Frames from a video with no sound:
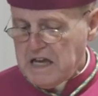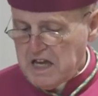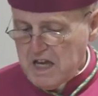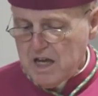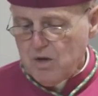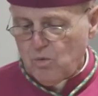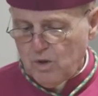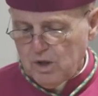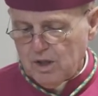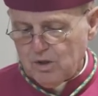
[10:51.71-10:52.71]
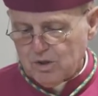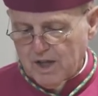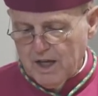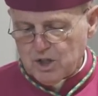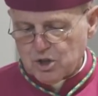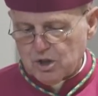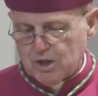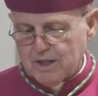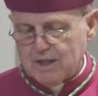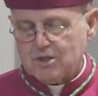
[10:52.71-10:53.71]
He will
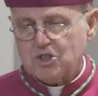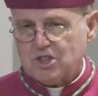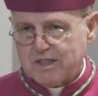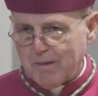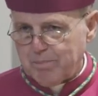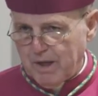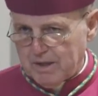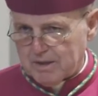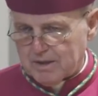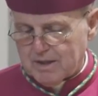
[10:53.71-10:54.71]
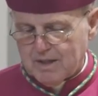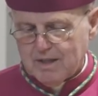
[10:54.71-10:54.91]
occasionally step in